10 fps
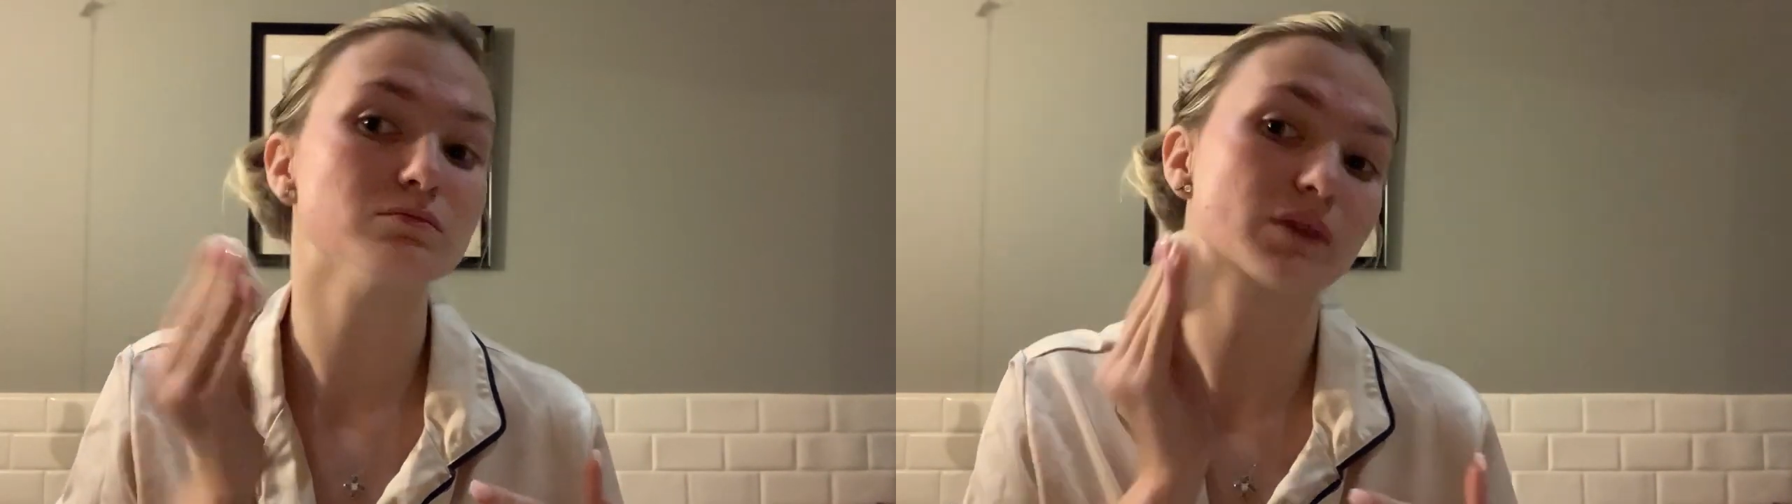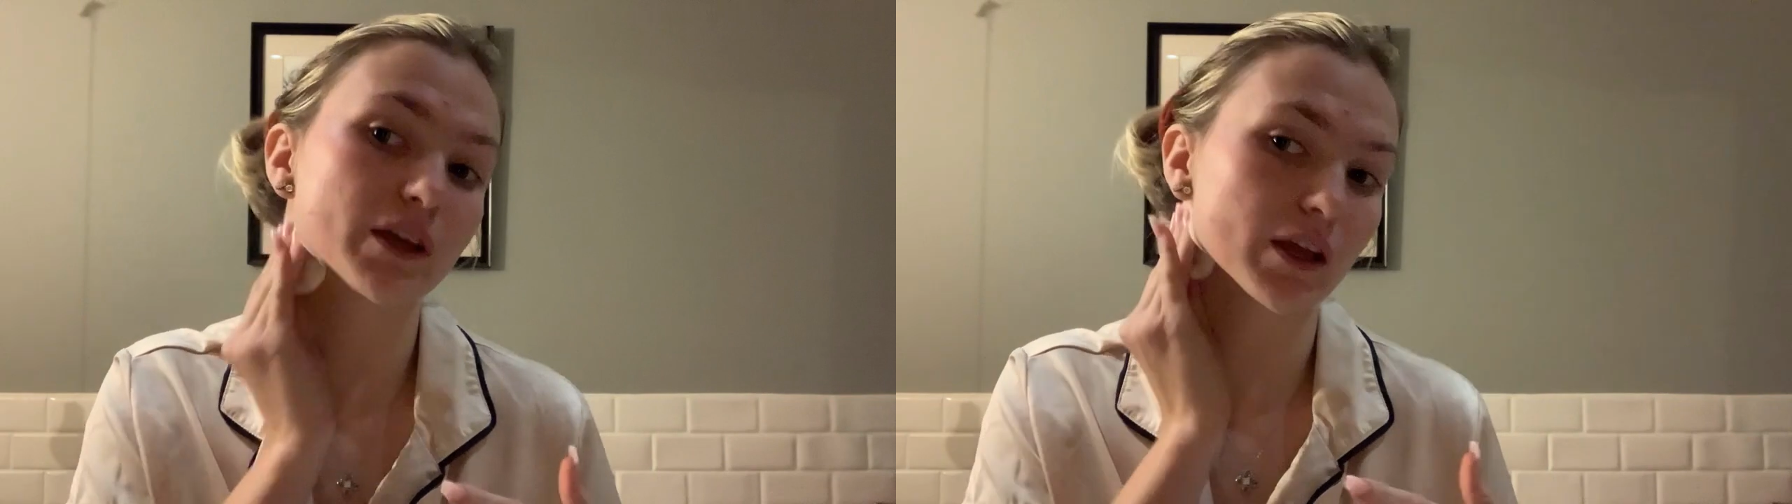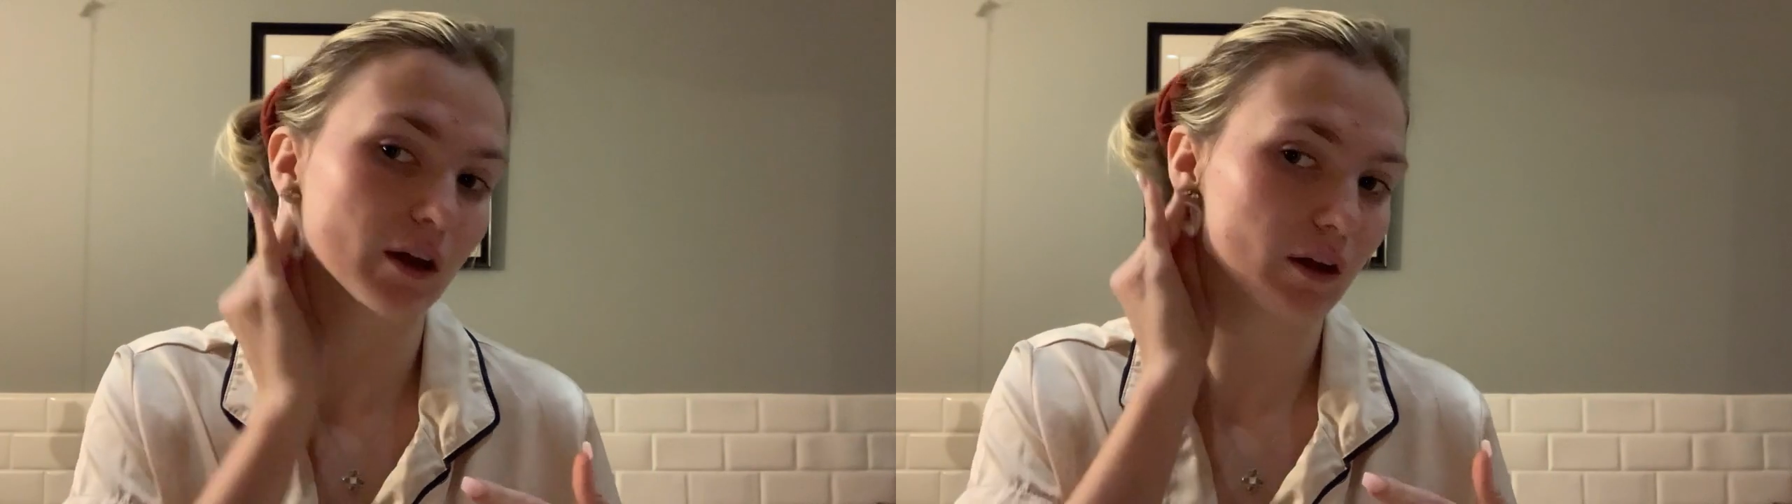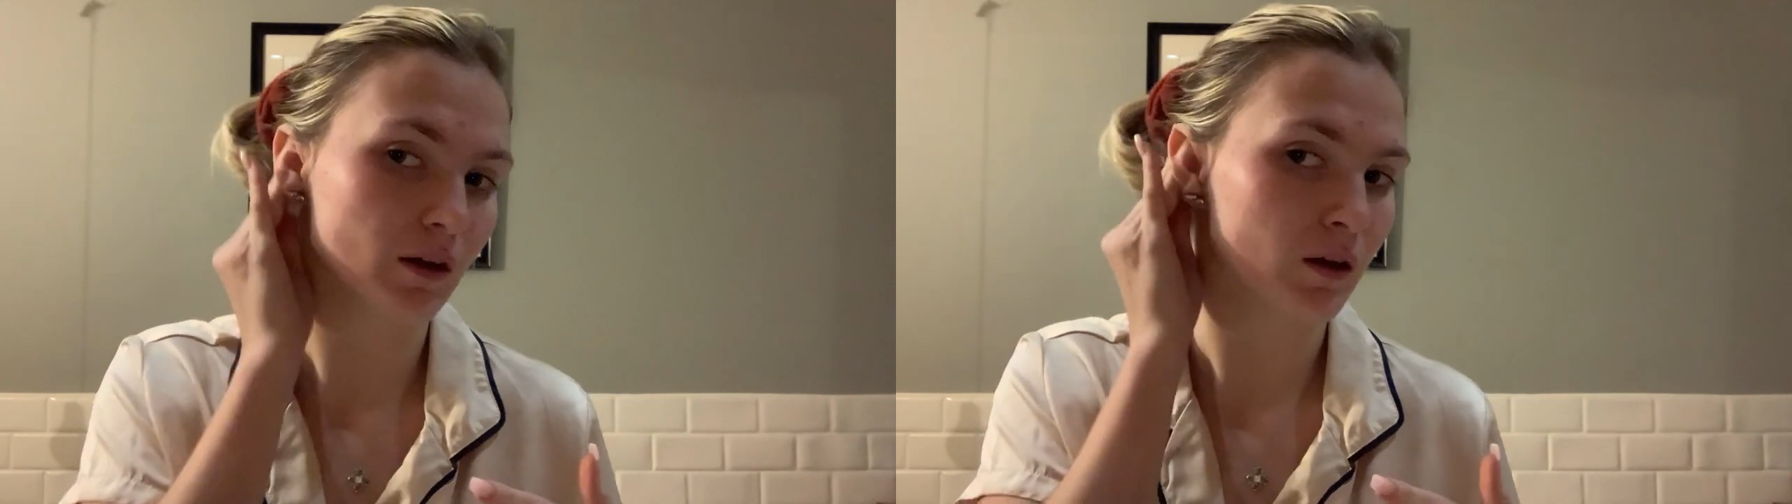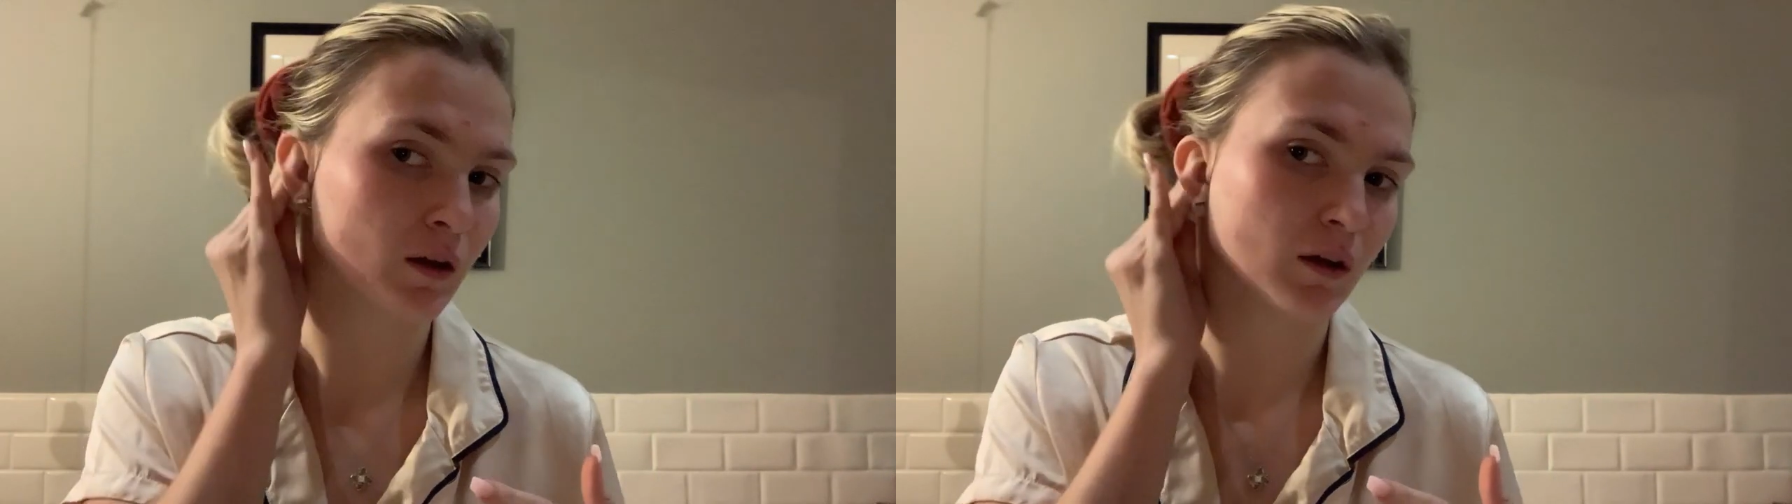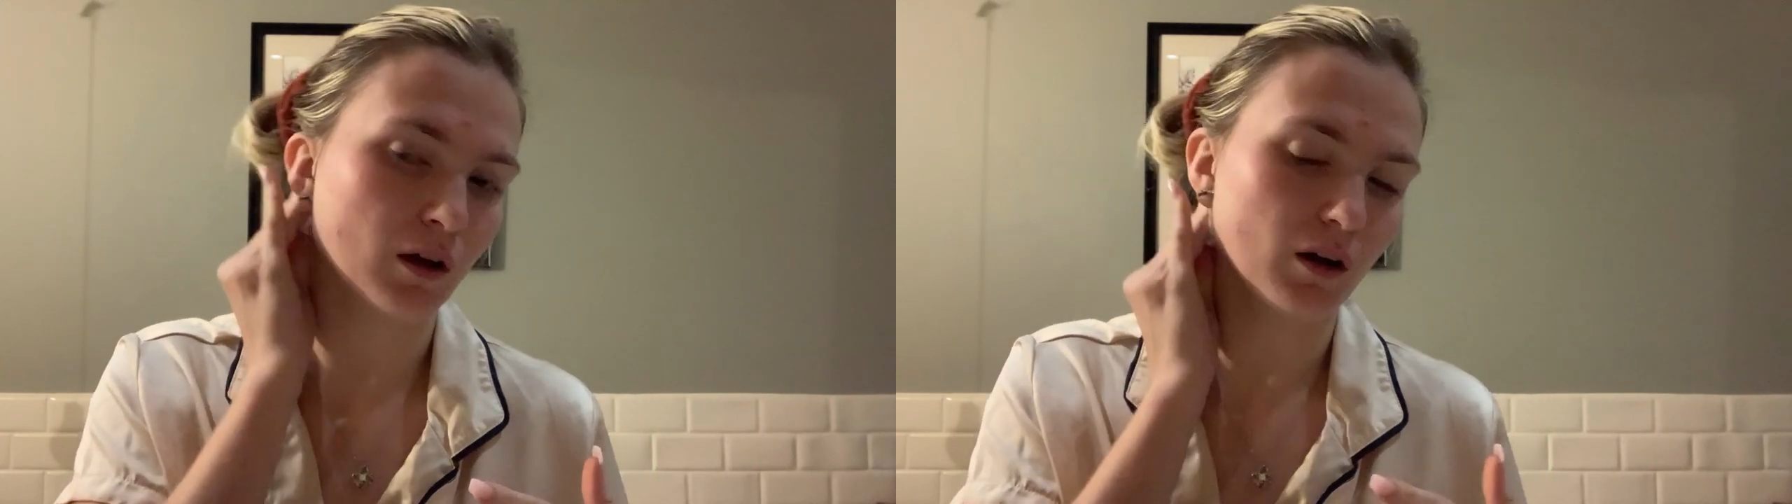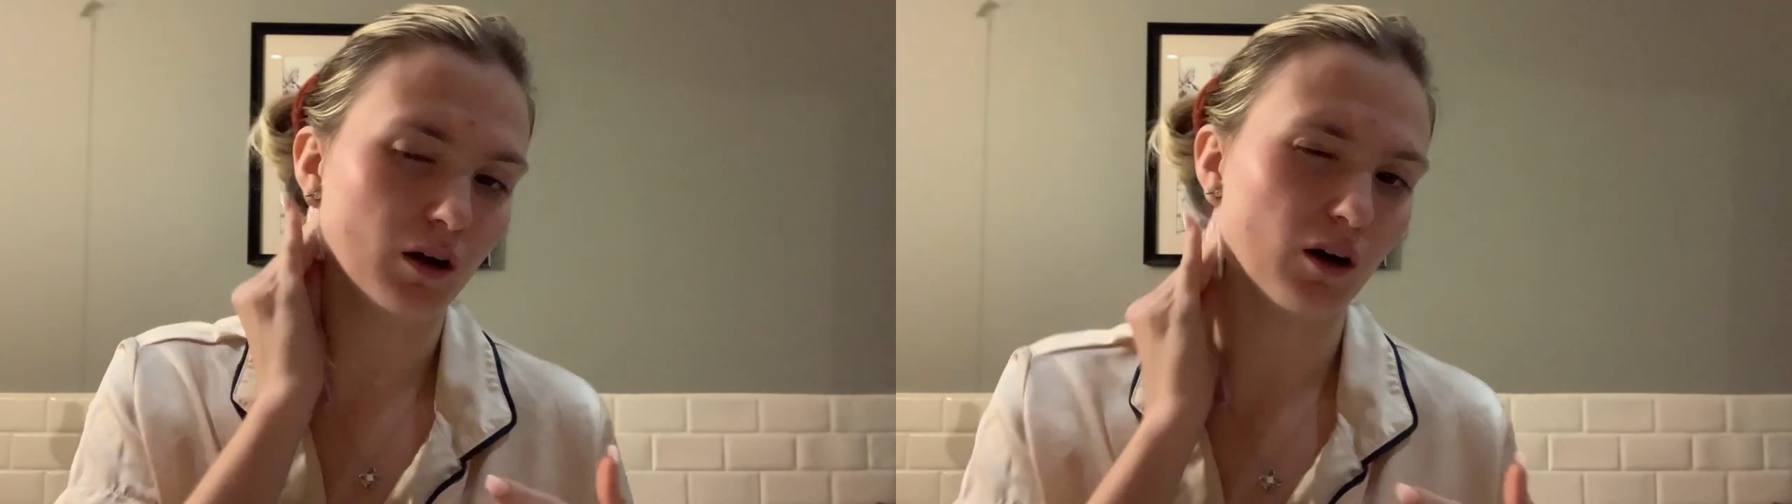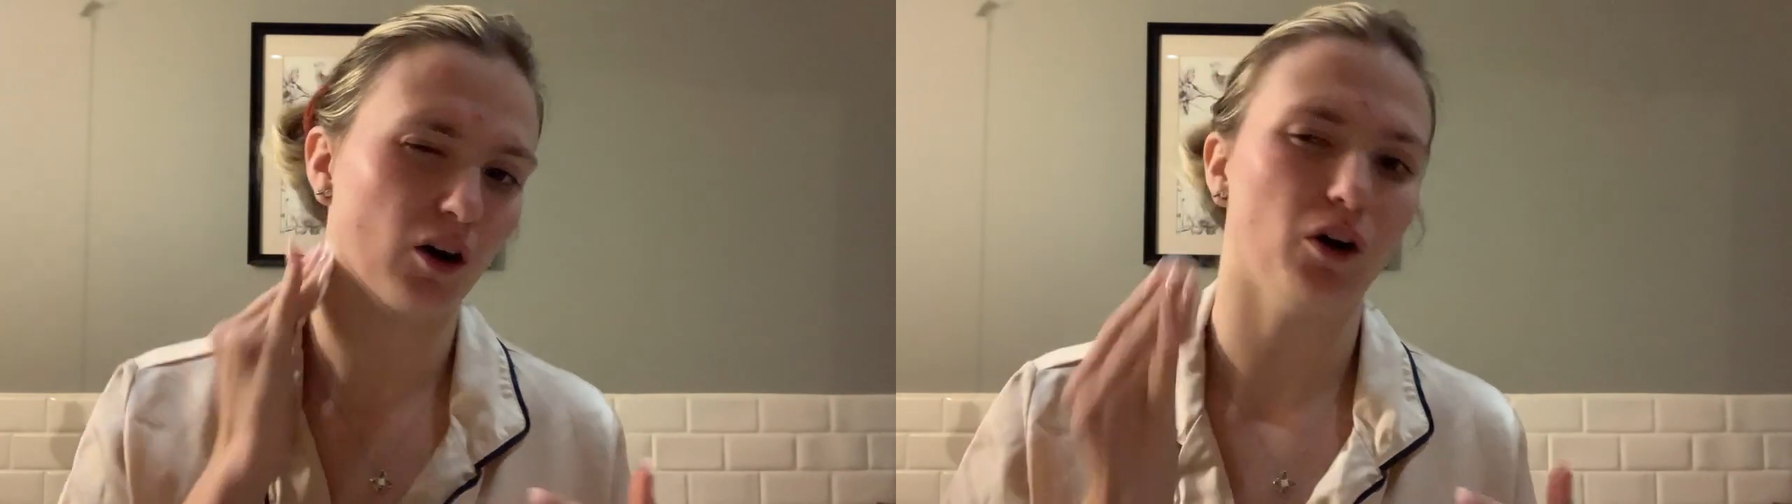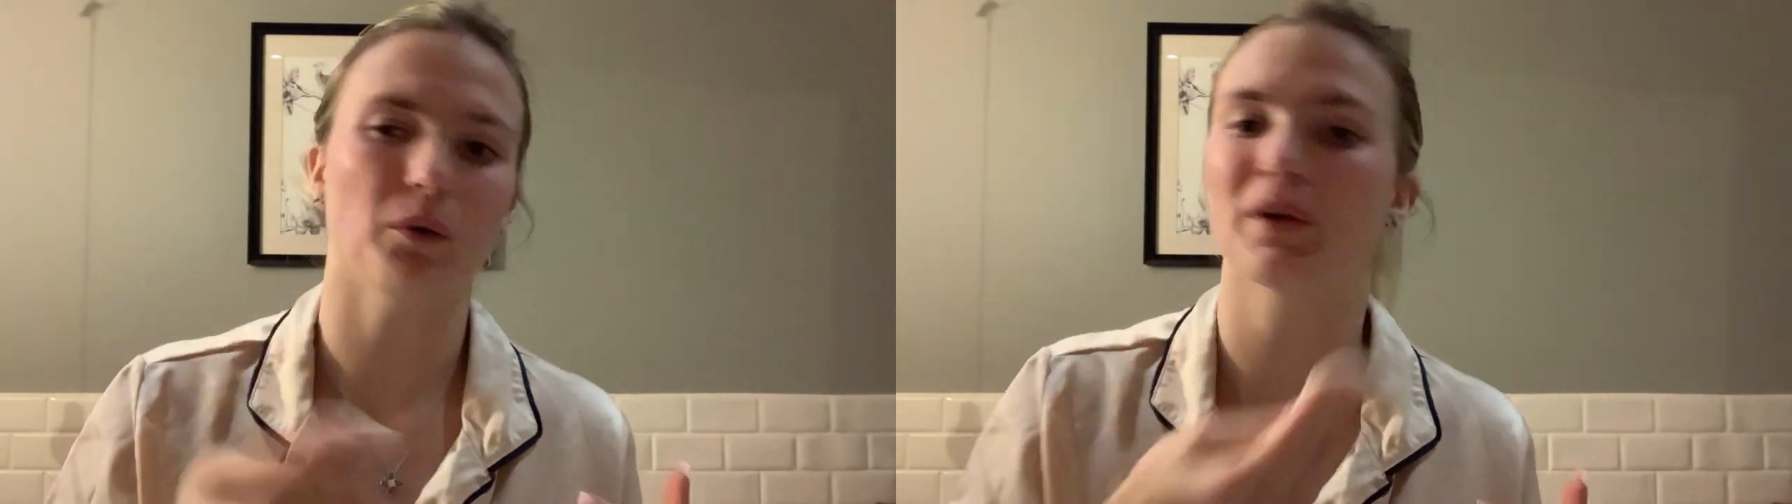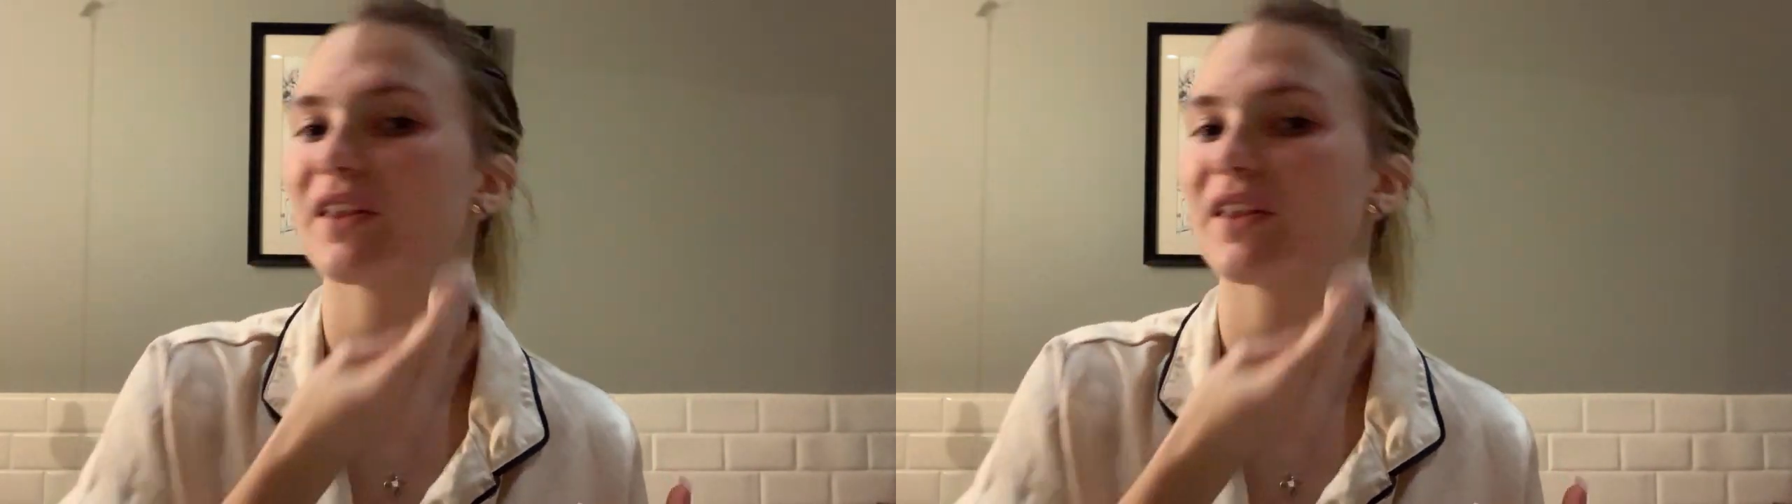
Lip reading: But, you know, one